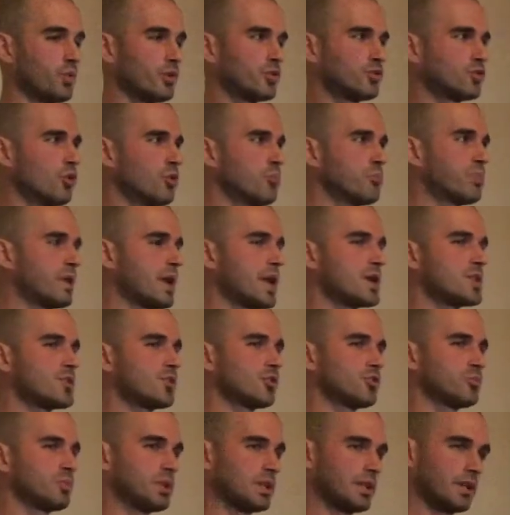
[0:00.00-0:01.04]
it was so
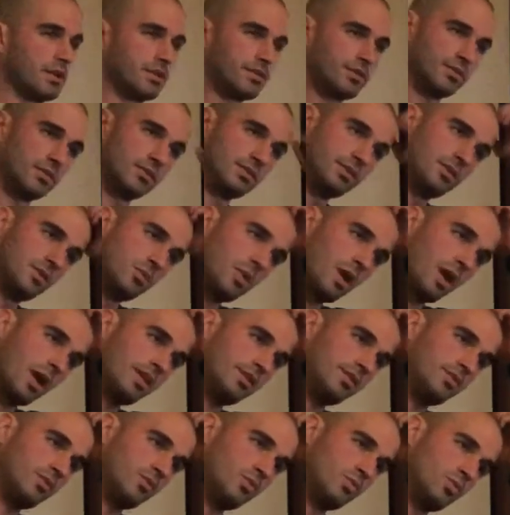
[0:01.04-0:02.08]
precious because the
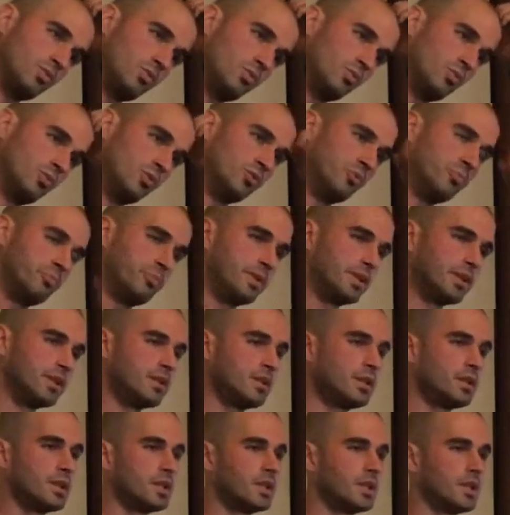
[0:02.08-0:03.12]
rice would
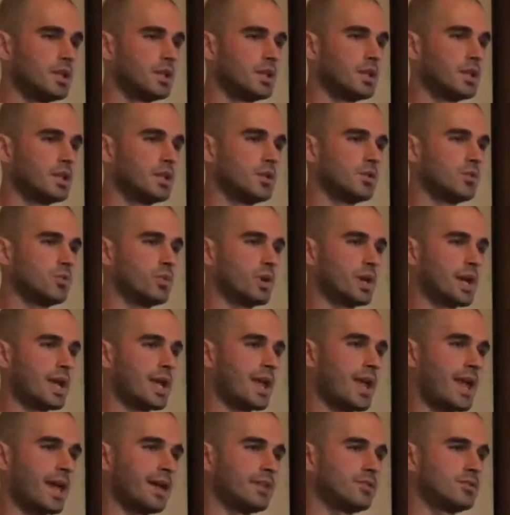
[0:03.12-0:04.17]
be what I
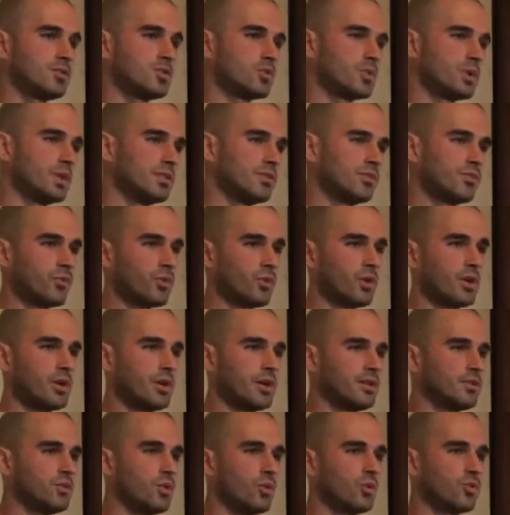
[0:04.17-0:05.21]
had to eat
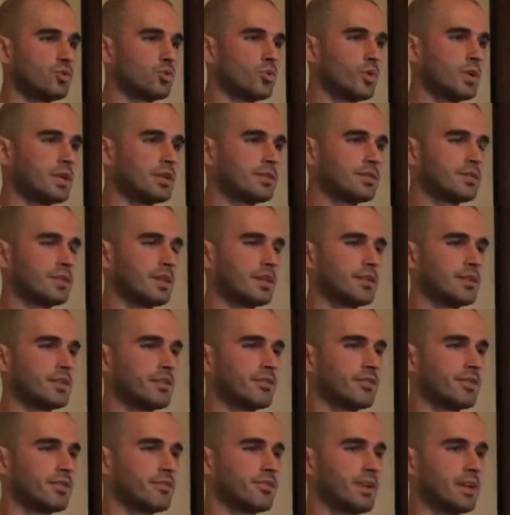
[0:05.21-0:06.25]
for those weeks. And
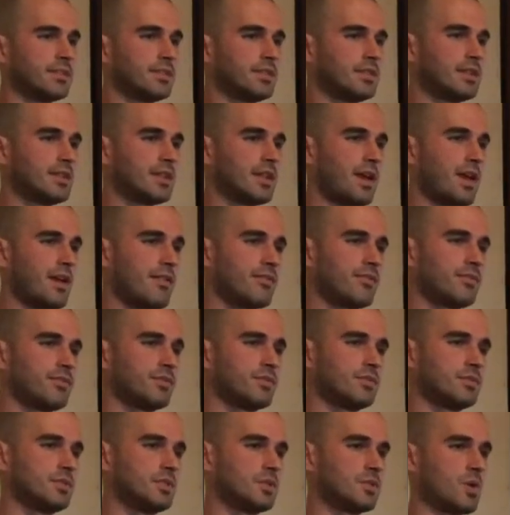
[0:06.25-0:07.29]
if, if I didn't have
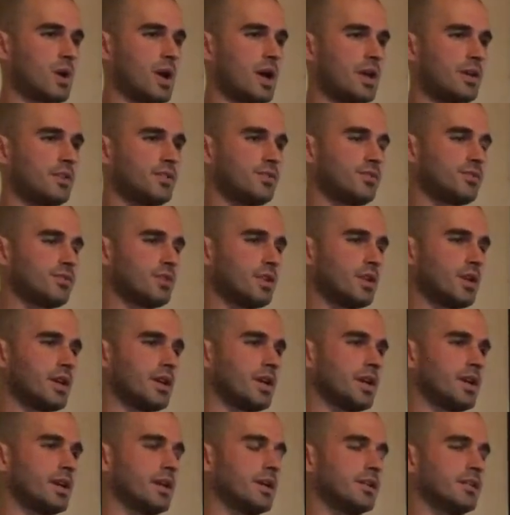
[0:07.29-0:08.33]
the rice,
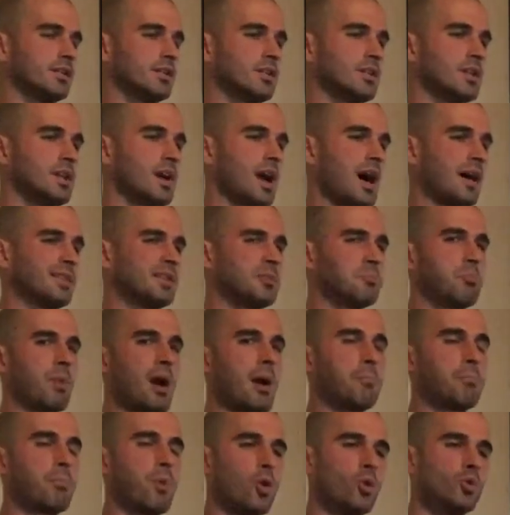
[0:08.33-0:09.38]
uh, the,
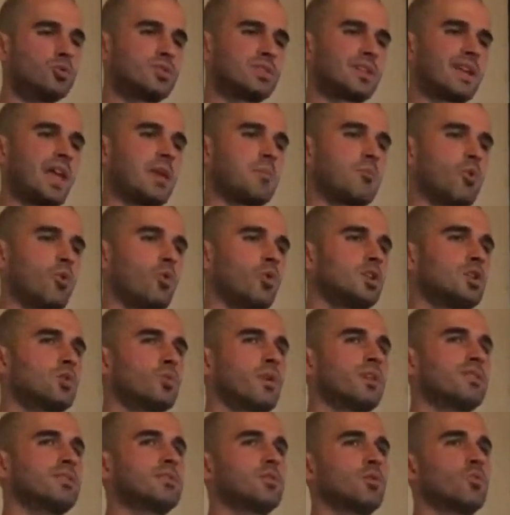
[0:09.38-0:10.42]
a boat came only
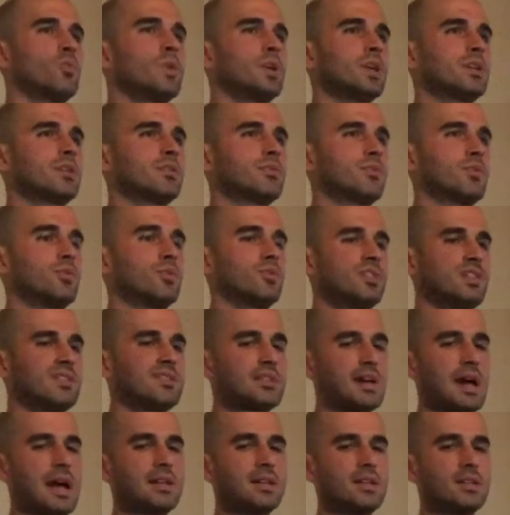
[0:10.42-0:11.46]
once a week from
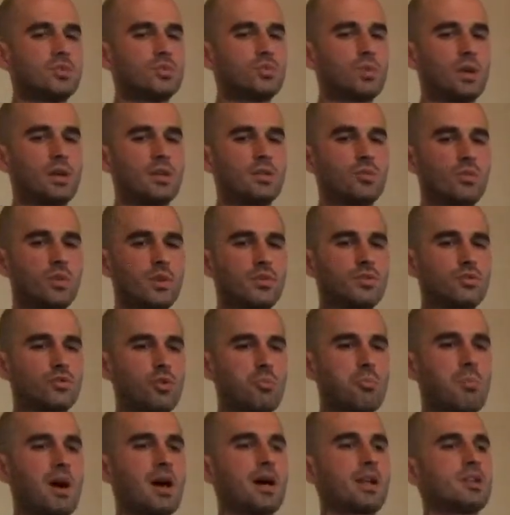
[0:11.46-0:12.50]
this island where there was
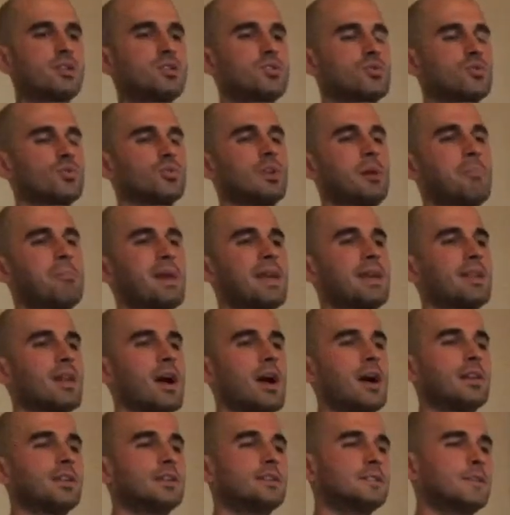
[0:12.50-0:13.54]
nobody to the main
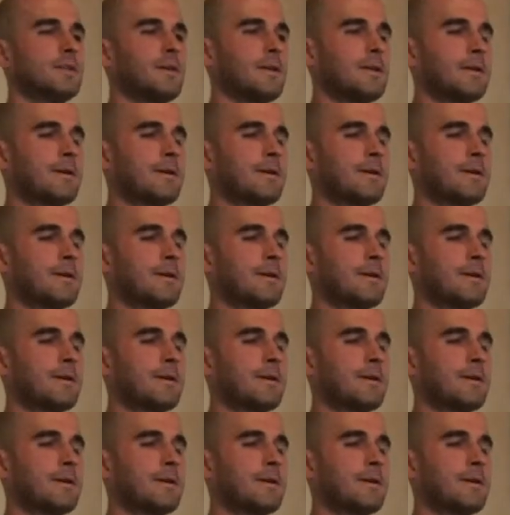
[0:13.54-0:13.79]
island.